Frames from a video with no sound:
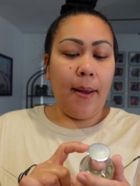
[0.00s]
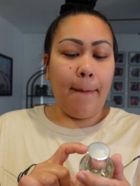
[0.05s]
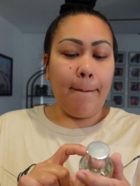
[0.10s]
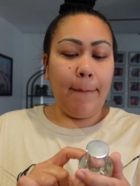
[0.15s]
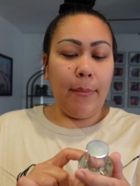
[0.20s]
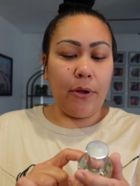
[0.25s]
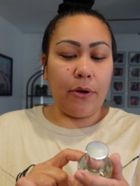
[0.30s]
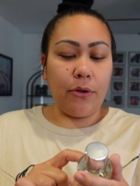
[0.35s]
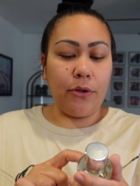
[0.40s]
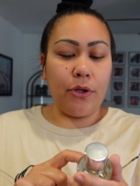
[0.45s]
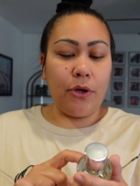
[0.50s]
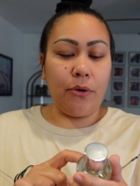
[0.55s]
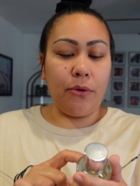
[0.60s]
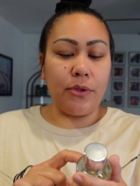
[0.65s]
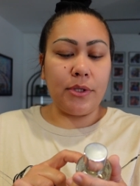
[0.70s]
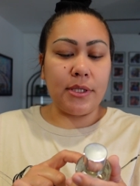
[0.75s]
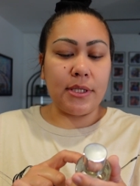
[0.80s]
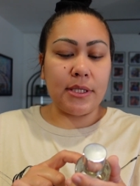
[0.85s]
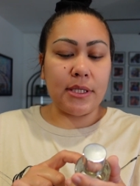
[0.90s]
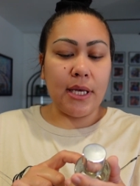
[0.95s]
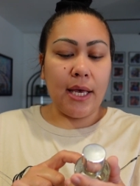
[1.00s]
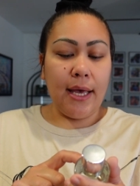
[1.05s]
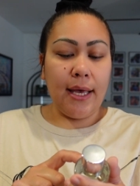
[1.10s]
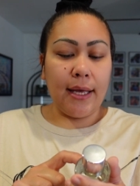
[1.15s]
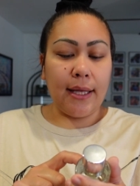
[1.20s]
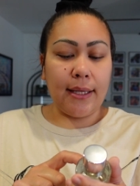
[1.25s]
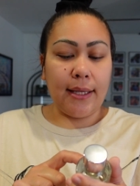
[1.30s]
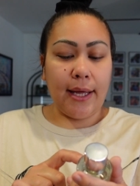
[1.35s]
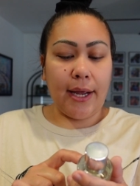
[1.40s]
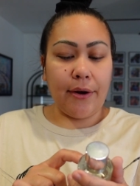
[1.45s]
Middle notes
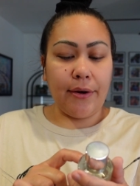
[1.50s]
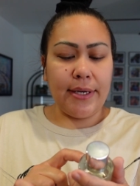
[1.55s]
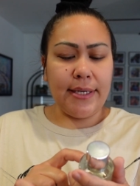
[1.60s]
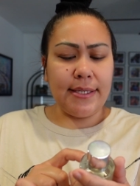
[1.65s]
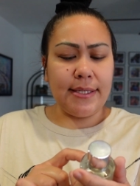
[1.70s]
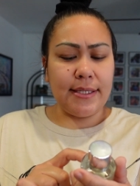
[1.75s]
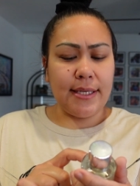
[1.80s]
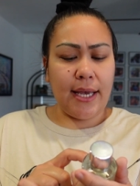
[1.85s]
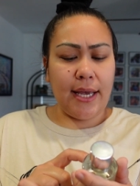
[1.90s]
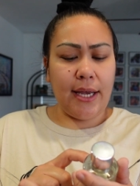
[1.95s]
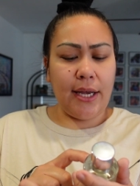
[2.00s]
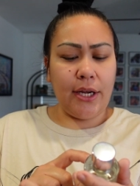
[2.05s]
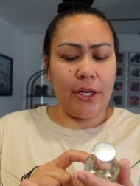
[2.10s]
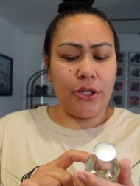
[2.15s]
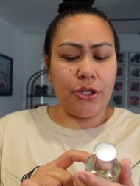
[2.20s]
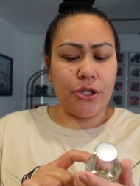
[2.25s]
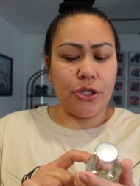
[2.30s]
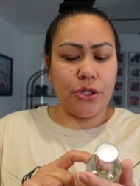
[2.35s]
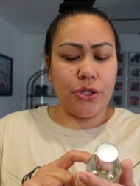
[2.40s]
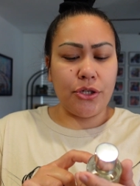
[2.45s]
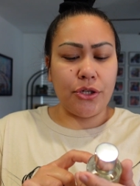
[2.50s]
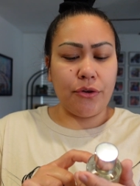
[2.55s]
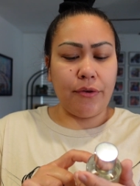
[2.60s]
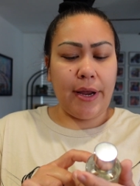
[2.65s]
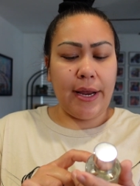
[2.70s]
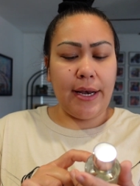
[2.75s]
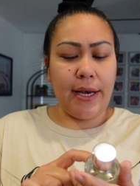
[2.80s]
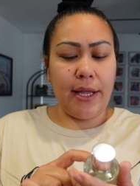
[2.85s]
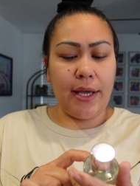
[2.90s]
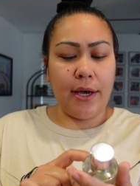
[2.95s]
clary sage,
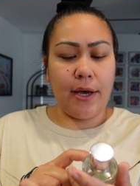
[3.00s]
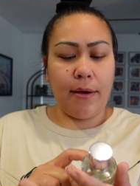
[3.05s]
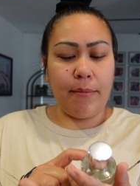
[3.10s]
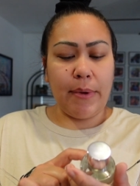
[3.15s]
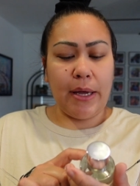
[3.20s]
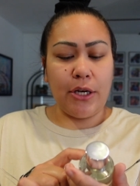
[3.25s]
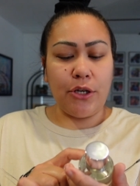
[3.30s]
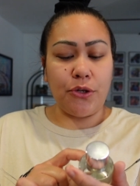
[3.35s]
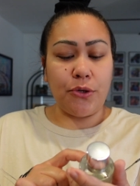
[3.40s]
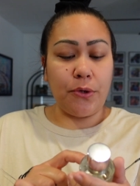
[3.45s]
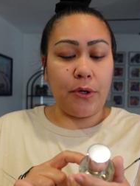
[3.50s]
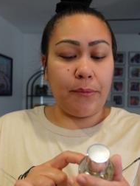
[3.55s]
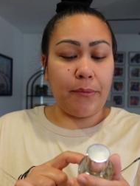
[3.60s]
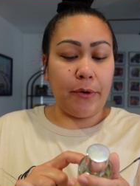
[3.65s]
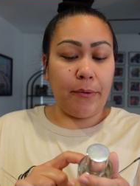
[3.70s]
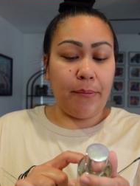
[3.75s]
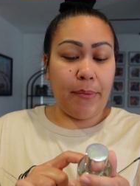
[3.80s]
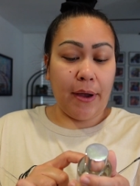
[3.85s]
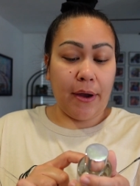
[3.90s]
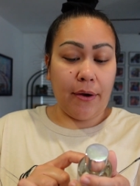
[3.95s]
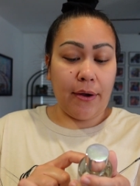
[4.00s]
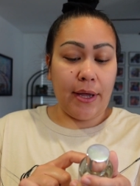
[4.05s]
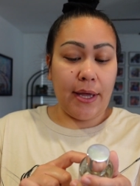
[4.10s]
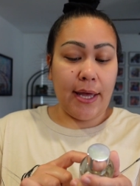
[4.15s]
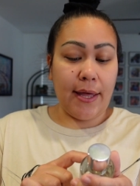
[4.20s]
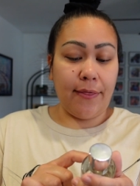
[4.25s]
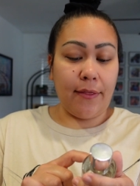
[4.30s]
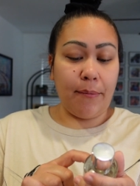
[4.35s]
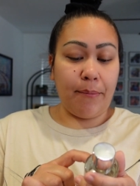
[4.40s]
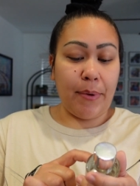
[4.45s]
geranium, and juniper berry,
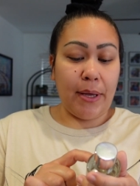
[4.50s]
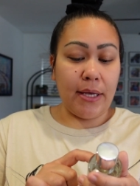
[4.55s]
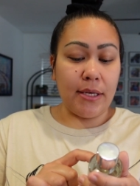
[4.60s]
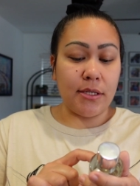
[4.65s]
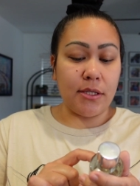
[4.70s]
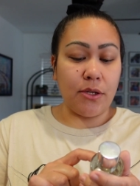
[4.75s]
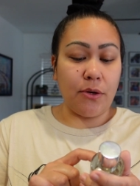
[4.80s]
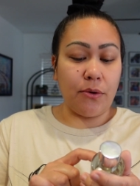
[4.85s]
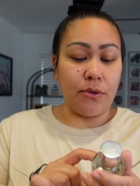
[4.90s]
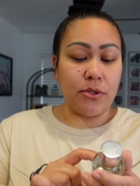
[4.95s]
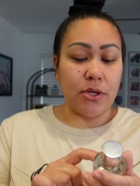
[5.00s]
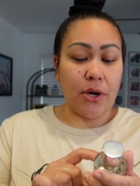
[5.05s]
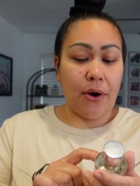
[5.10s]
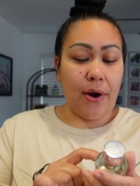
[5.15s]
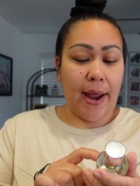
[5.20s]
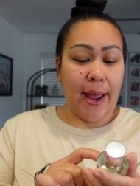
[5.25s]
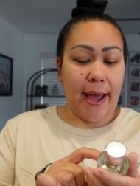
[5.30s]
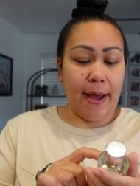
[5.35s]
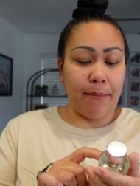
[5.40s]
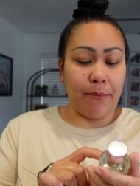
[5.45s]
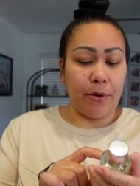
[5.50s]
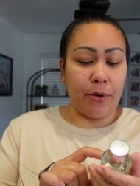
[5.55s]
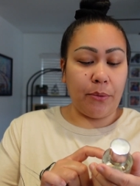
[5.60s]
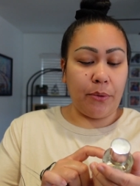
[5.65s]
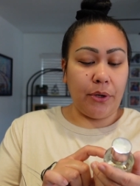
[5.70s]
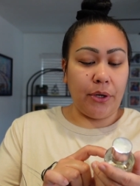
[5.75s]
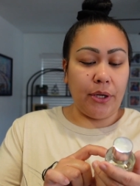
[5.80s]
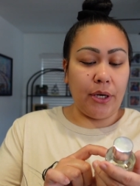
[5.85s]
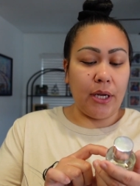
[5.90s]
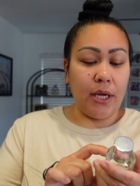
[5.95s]
and the base notes are
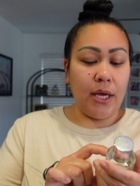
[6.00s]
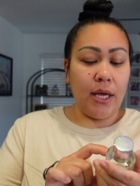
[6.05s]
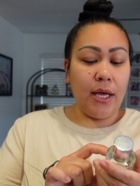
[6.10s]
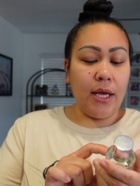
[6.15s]
amberwood,